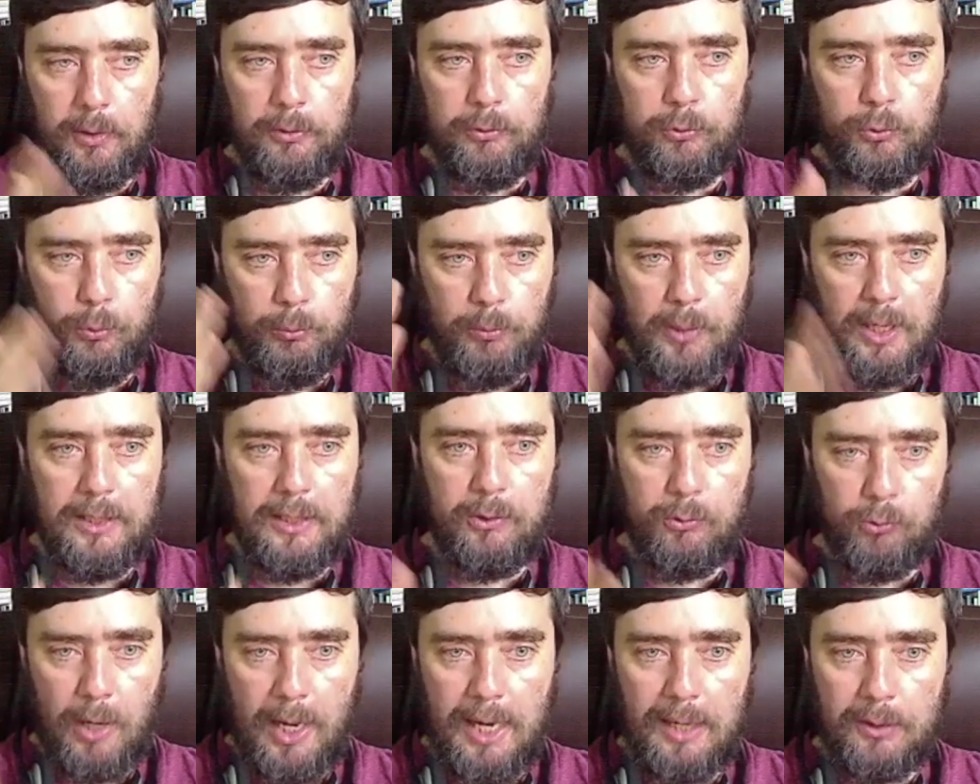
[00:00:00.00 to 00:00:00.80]
through
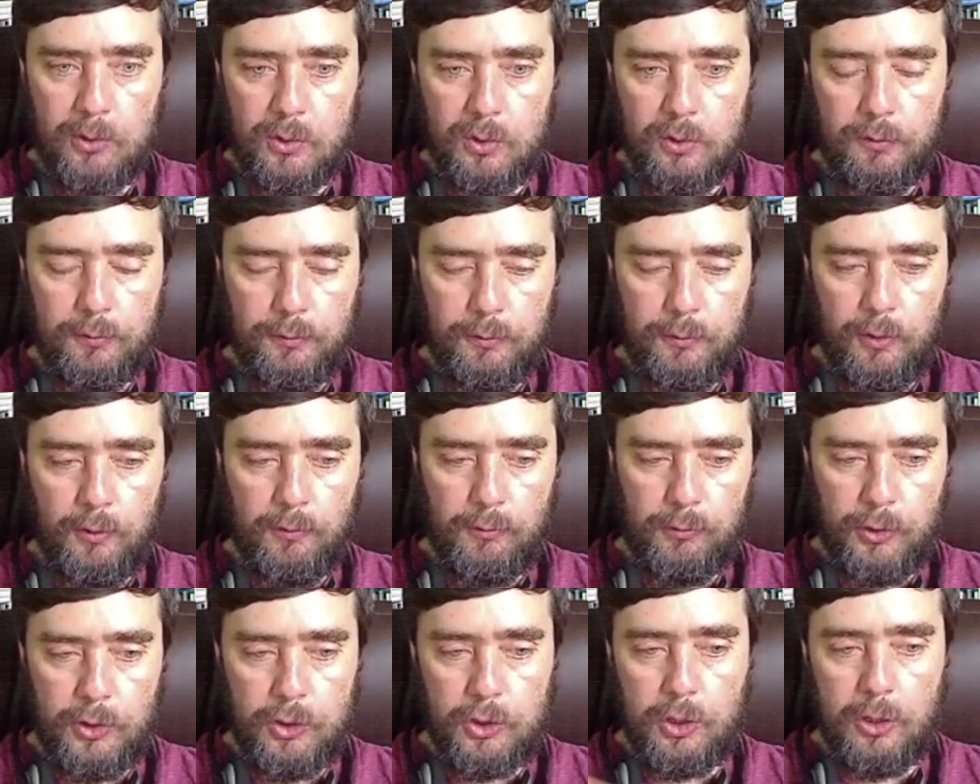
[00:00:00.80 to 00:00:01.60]
many rounds of,
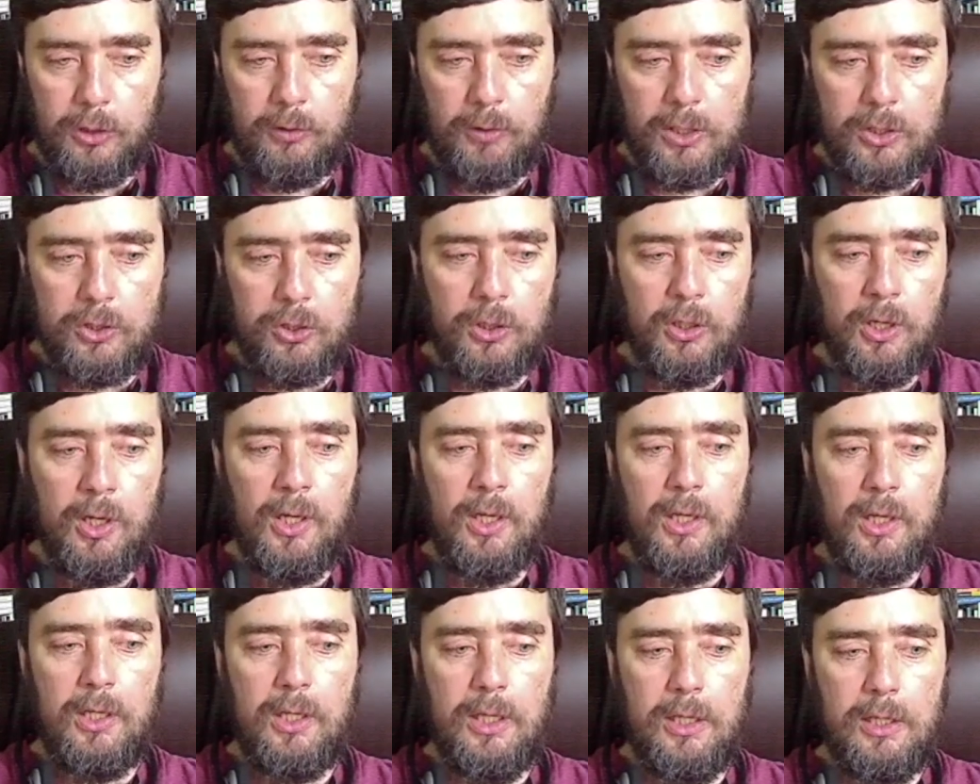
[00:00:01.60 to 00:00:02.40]
of regeneration,
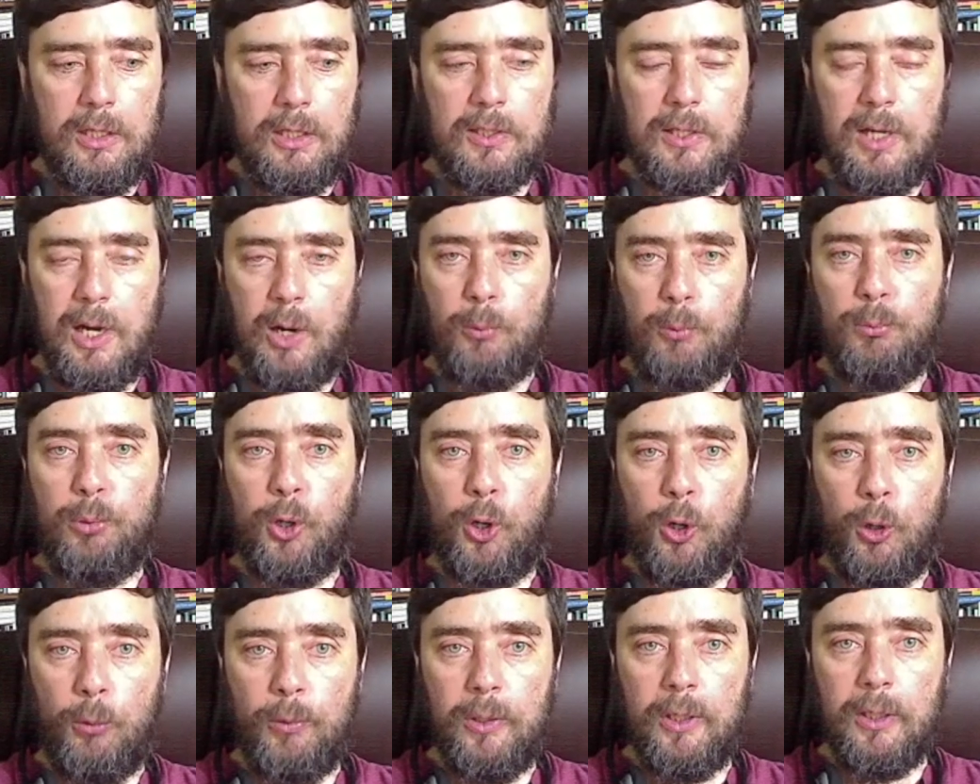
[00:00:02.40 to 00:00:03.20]
it is now
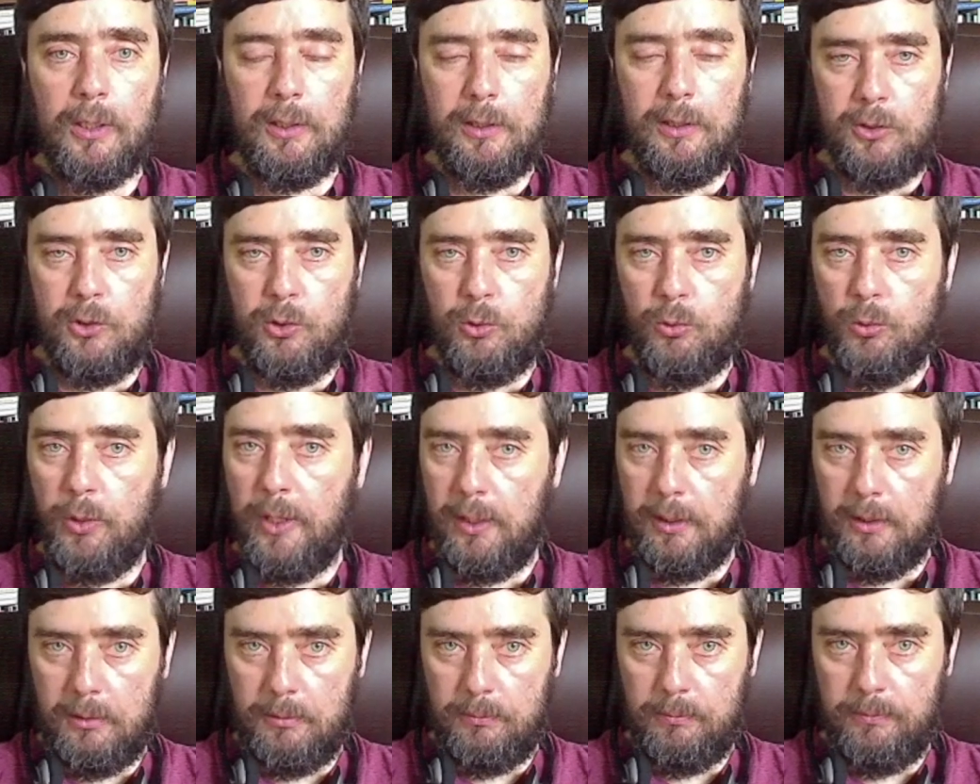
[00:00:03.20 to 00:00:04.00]
permanently two-headed.